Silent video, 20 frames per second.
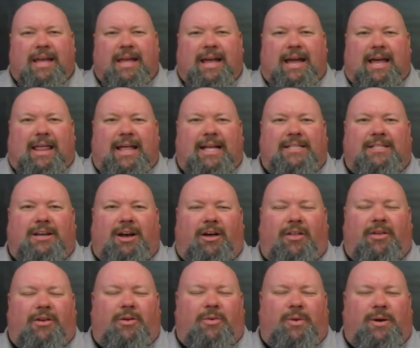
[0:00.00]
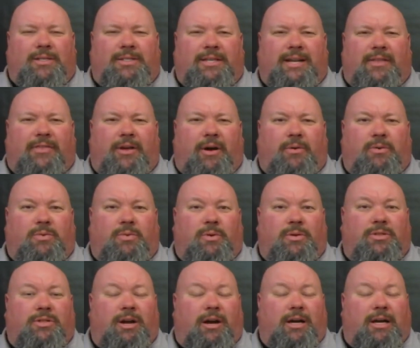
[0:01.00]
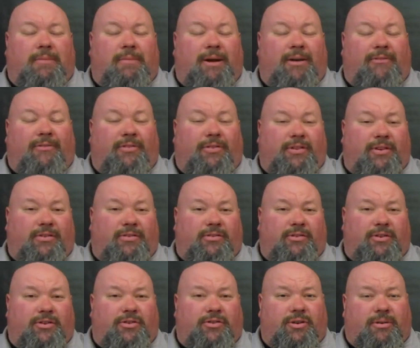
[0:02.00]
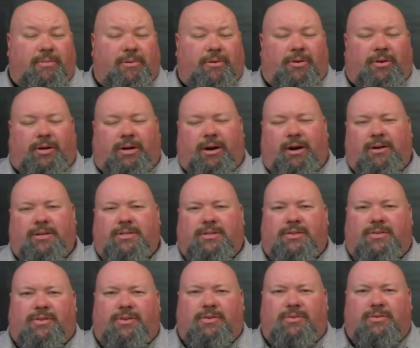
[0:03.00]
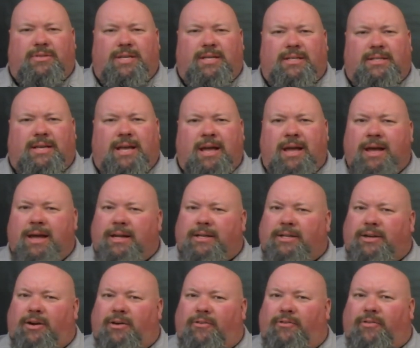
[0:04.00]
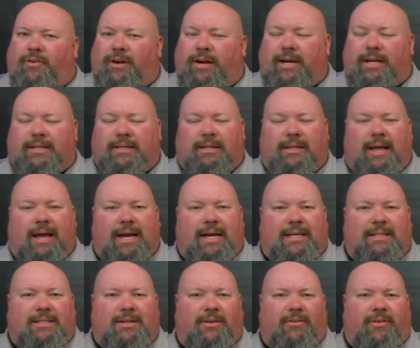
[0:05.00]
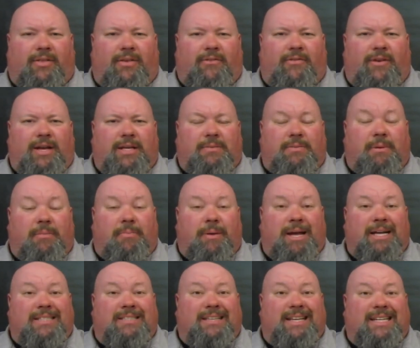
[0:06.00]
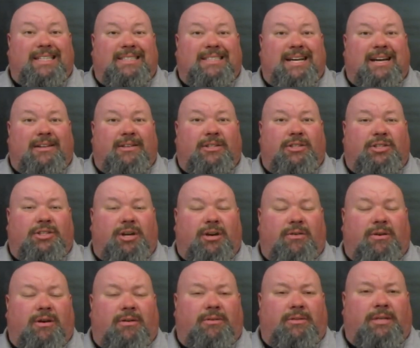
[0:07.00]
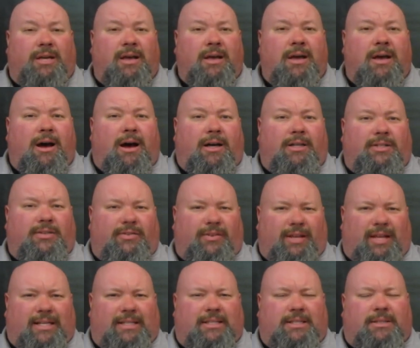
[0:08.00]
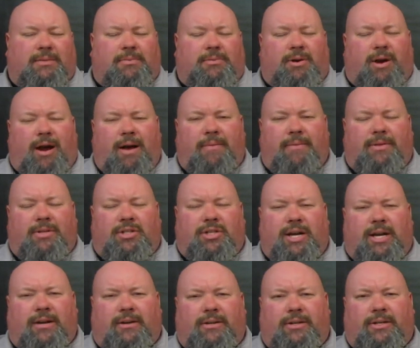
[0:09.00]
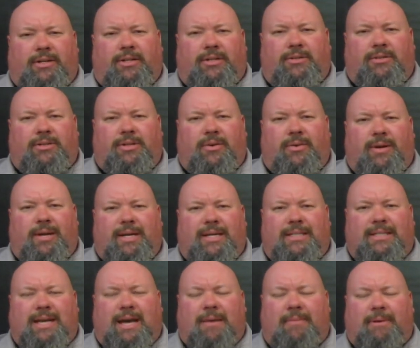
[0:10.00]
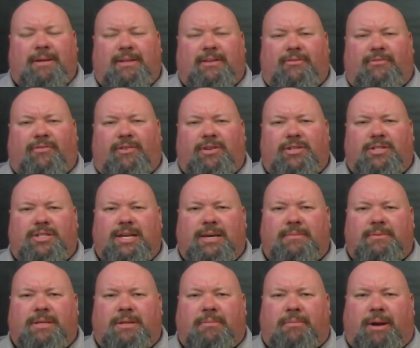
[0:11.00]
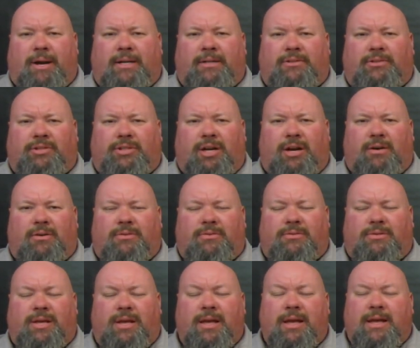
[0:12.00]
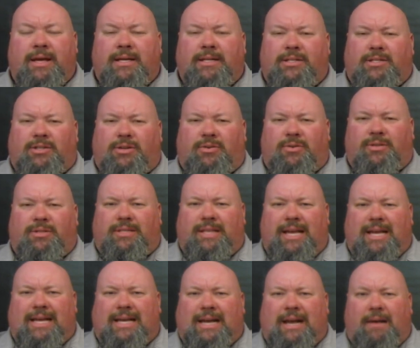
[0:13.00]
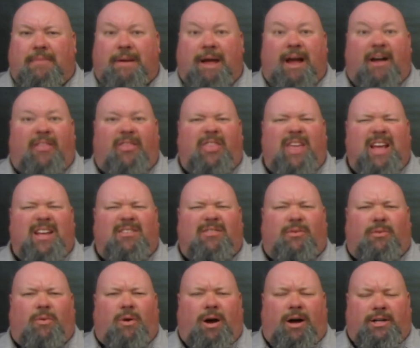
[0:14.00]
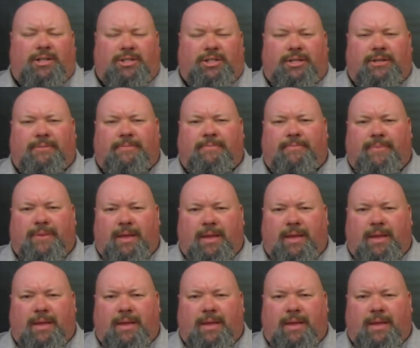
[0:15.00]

And that's all there was that I thought was worth talking about for this edition of Motor Cars Enthusiasts. Don't forget to like us over on the Facebook page. Link's down in the show notes. Also, if you'd like to subscribe to the channel, you can do so at any time and get the first dibs on the brand new shows as soon as they come out. Thanks for watching.